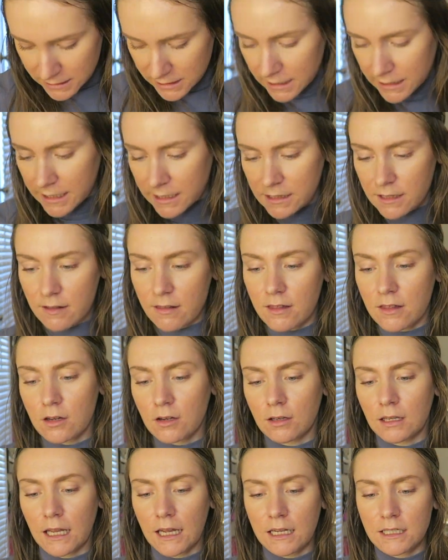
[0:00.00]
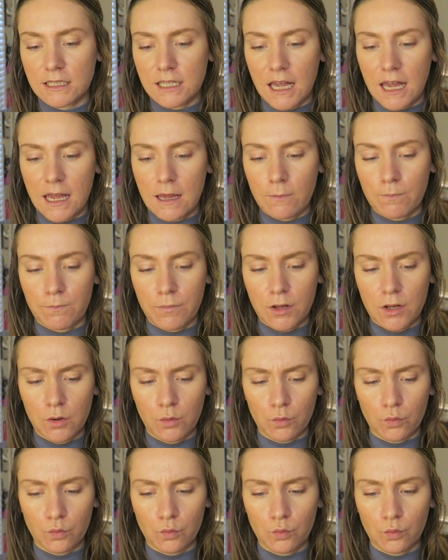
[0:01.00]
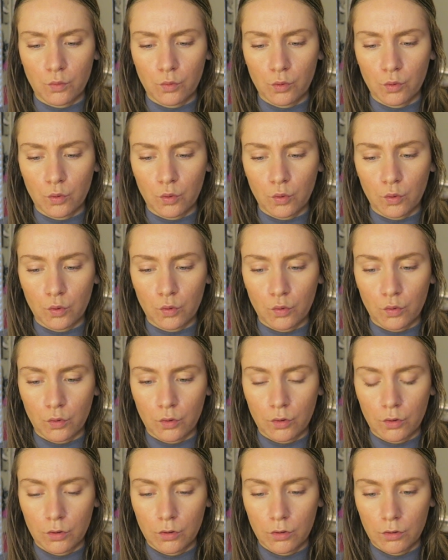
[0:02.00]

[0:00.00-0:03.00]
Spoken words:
did get this little like tape glue